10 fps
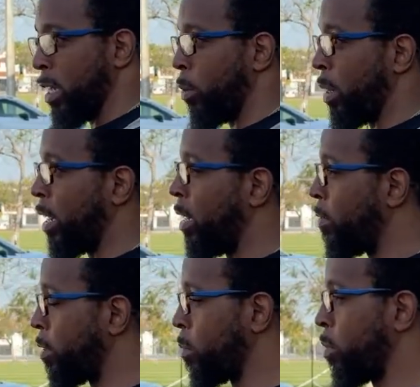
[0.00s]
now where they
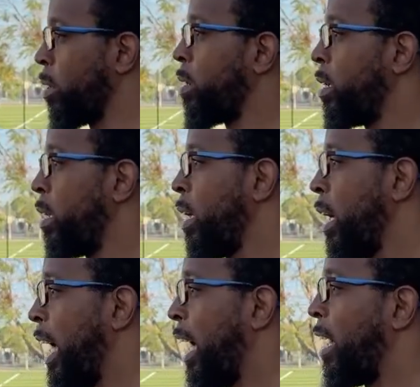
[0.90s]
living abroad.
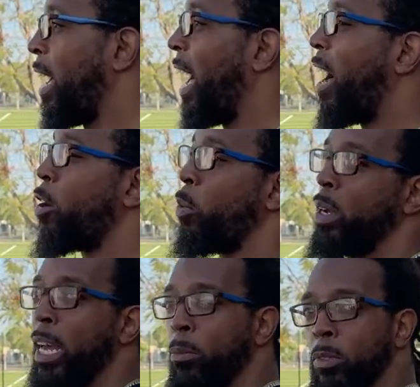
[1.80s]
How are
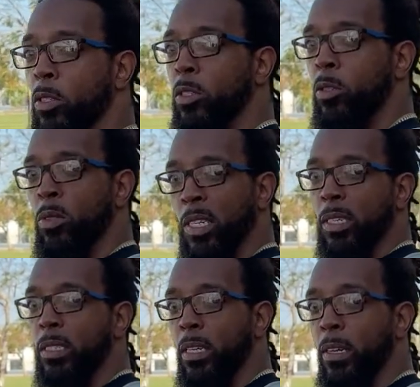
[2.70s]
we able to do
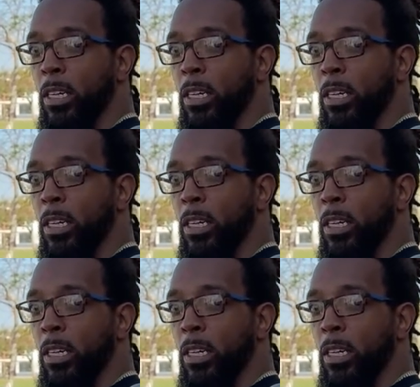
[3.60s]
this?